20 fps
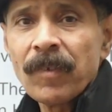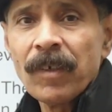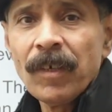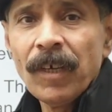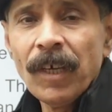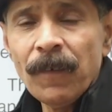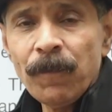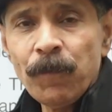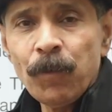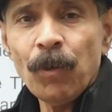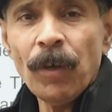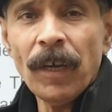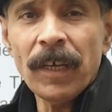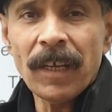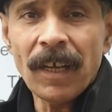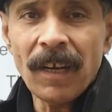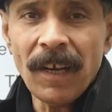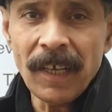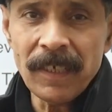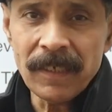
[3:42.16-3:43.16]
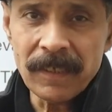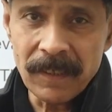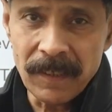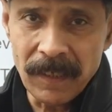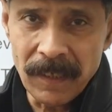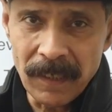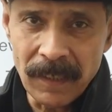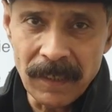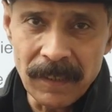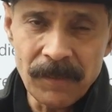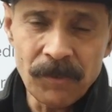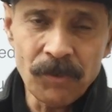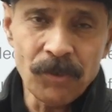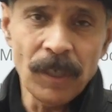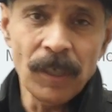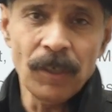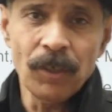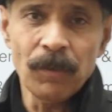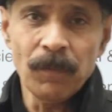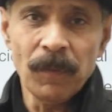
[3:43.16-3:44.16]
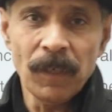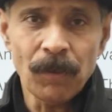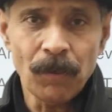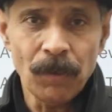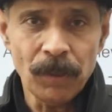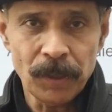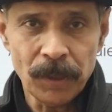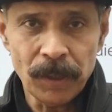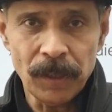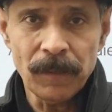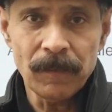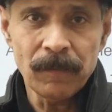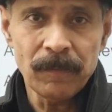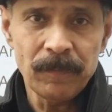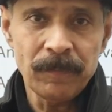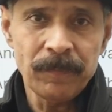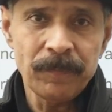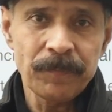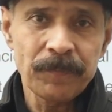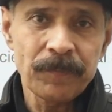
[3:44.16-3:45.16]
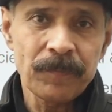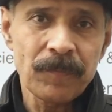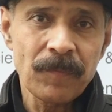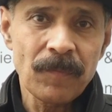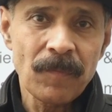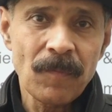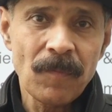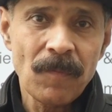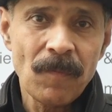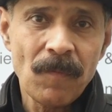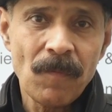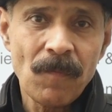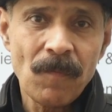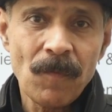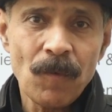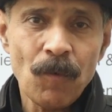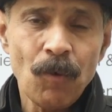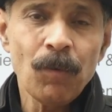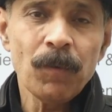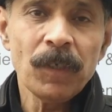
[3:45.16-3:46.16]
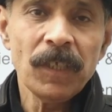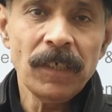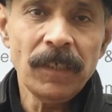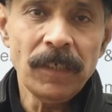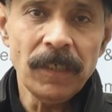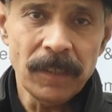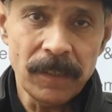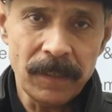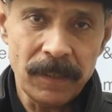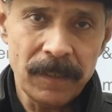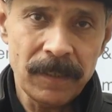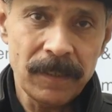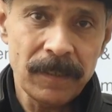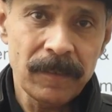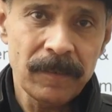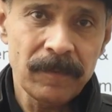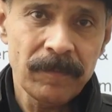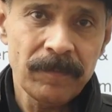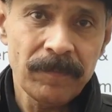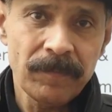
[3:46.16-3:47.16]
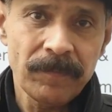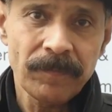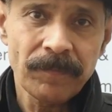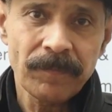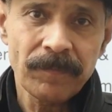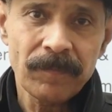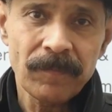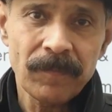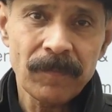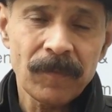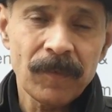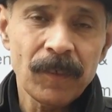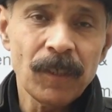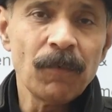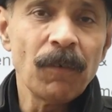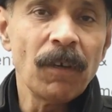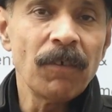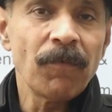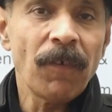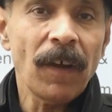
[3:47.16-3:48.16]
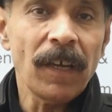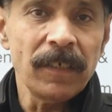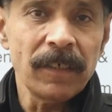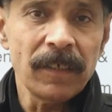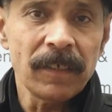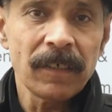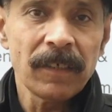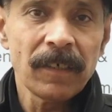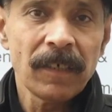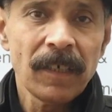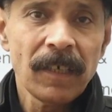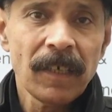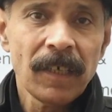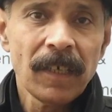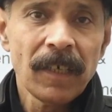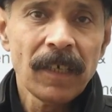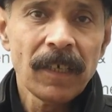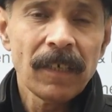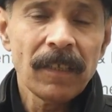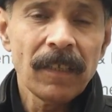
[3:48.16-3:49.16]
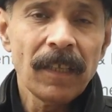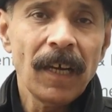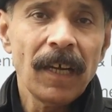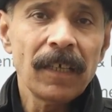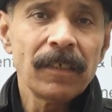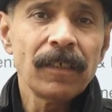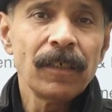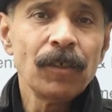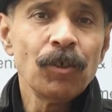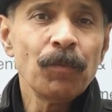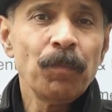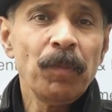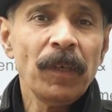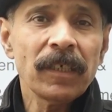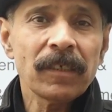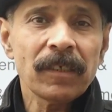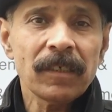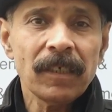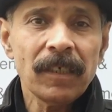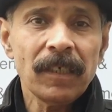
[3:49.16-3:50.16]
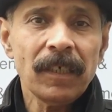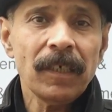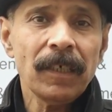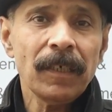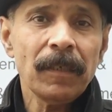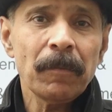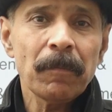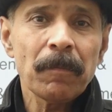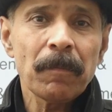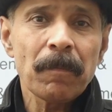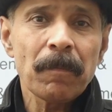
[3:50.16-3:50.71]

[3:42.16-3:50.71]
If you analyze the trend of the question over the years, you will find that UPSC